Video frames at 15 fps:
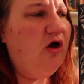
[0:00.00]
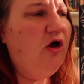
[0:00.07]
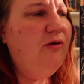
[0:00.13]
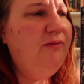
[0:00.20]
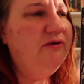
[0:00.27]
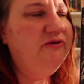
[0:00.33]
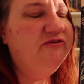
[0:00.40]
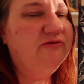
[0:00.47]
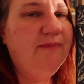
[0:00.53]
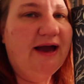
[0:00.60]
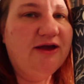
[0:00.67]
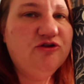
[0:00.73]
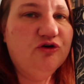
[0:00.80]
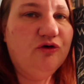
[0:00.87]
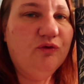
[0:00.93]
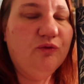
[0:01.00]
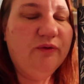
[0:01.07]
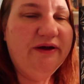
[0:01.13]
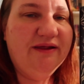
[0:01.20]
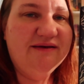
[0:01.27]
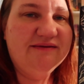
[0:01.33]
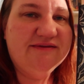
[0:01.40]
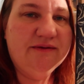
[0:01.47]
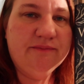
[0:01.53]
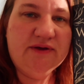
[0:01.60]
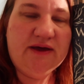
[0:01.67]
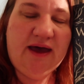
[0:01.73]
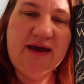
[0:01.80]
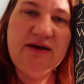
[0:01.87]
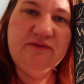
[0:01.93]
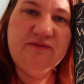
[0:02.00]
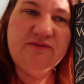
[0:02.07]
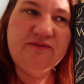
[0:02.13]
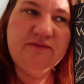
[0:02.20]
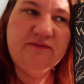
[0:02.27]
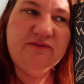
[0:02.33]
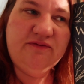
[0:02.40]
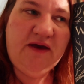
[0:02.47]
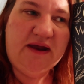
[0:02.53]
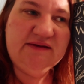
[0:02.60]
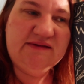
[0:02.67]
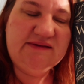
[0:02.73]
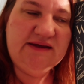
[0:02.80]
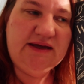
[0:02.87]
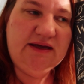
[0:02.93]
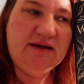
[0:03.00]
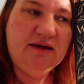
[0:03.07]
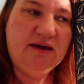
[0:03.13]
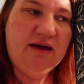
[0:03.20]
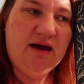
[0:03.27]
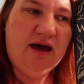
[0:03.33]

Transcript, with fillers: almost magical realism kind of fantasy.